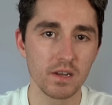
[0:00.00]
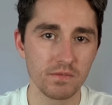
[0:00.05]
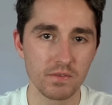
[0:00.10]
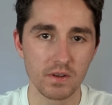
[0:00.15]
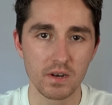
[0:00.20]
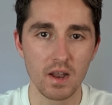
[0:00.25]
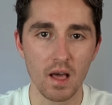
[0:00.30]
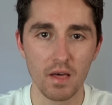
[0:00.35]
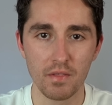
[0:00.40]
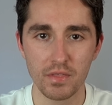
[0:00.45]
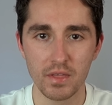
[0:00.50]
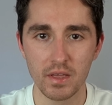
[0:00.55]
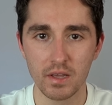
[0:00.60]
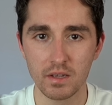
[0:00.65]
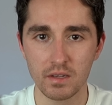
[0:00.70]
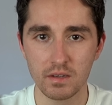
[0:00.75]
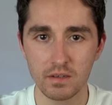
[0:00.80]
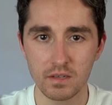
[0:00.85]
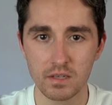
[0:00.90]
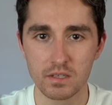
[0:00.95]
for
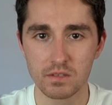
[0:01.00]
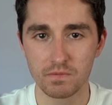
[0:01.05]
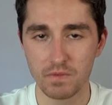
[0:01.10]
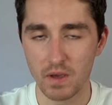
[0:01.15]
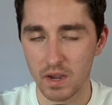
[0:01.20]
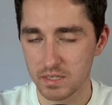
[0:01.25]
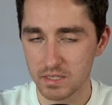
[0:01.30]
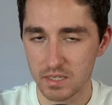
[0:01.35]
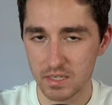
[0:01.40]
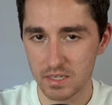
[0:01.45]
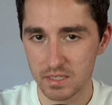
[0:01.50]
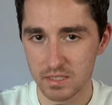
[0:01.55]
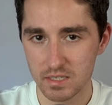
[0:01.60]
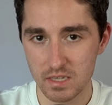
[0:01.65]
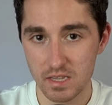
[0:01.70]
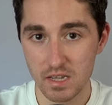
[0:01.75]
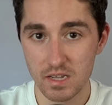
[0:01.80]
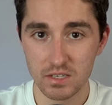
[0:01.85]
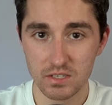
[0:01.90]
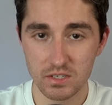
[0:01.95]
nothing is factored into
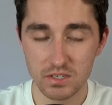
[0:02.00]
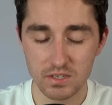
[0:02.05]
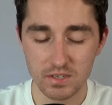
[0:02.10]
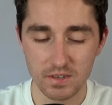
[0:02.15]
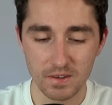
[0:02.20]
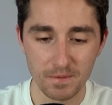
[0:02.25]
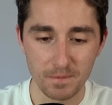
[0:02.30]
this.